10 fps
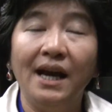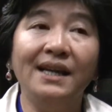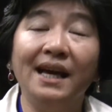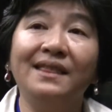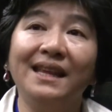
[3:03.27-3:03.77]

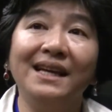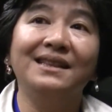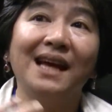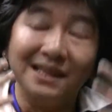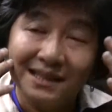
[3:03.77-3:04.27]
And I think
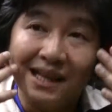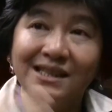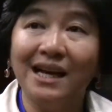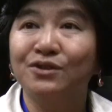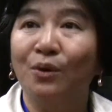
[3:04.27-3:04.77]
that
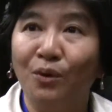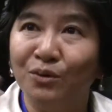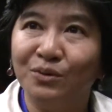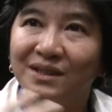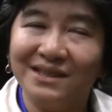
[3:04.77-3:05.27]
that, has
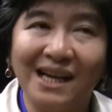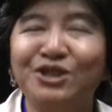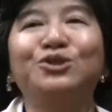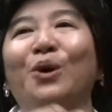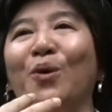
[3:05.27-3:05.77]
all,
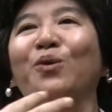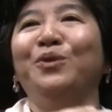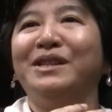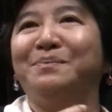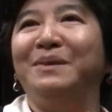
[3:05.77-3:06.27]
that should
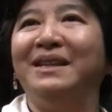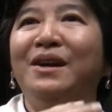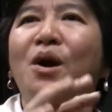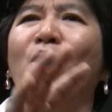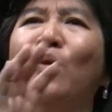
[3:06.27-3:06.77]
always be
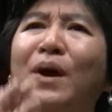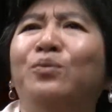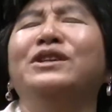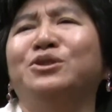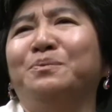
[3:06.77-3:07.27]
where
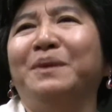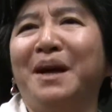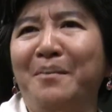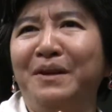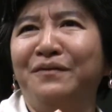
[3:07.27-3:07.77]
we should be
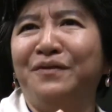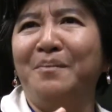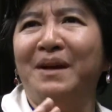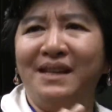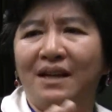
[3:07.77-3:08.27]
coming
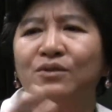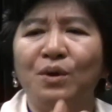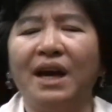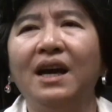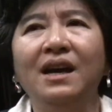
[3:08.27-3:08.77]
from, and not,
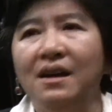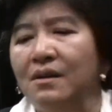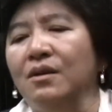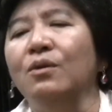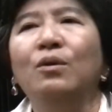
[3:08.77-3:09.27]
okay,
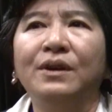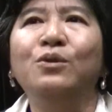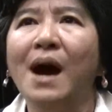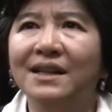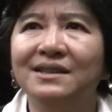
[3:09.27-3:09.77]
okay
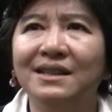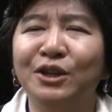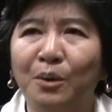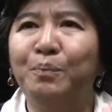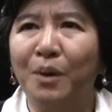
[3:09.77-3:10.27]
you handle
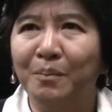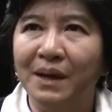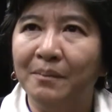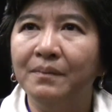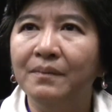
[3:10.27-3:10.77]
your
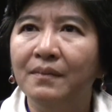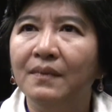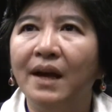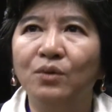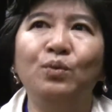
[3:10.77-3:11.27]
problem
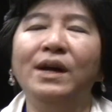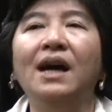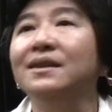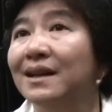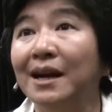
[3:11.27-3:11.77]
and we
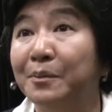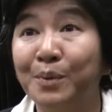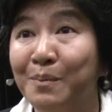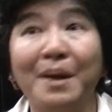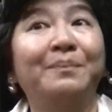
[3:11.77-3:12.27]
handle our
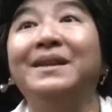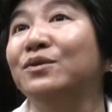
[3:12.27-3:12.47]
problem.